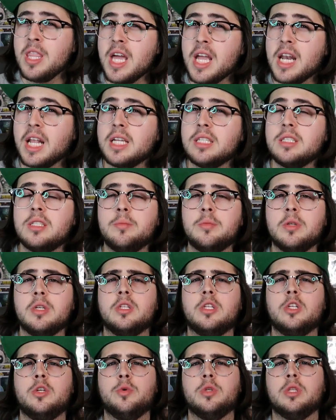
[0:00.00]
that had
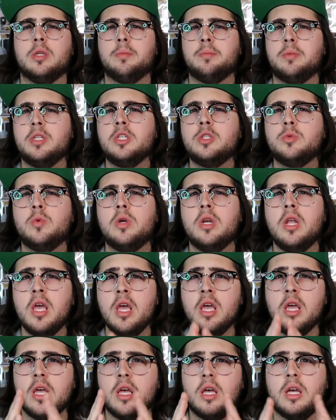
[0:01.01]
something to do with it, but this one,
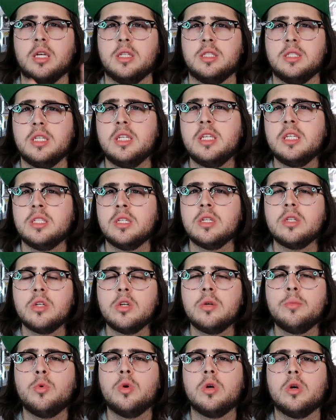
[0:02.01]
Sydney's a
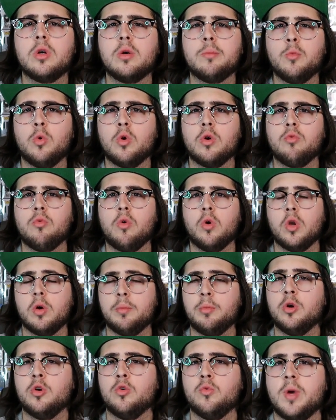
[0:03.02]
little more grown
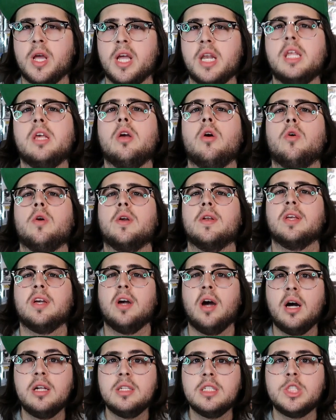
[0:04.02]
up. Her and Randy are in
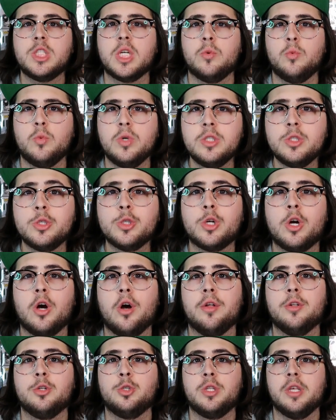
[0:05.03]
college at Windsor
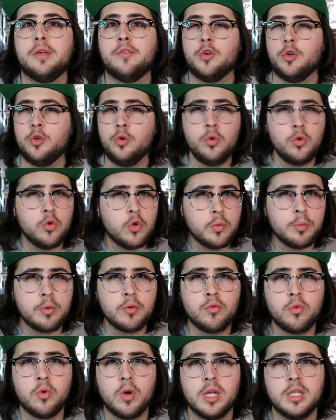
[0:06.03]
College. They have a new group of
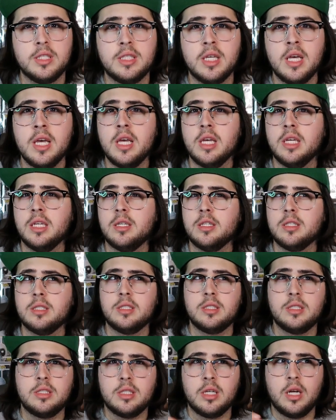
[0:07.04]
friends,
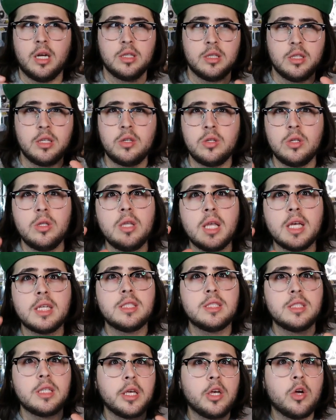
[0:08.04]
a little less
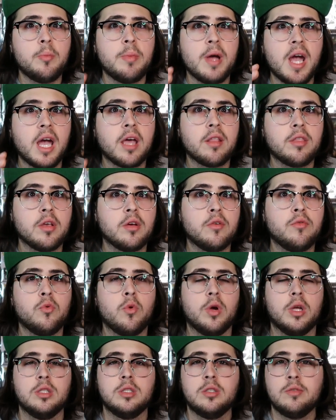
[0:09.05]
psychopathic
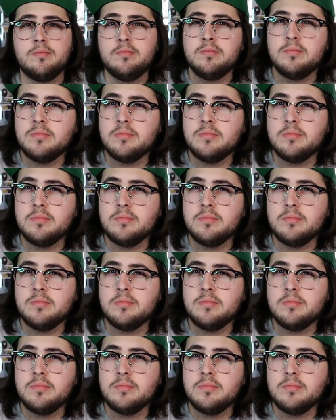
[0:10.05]
friends,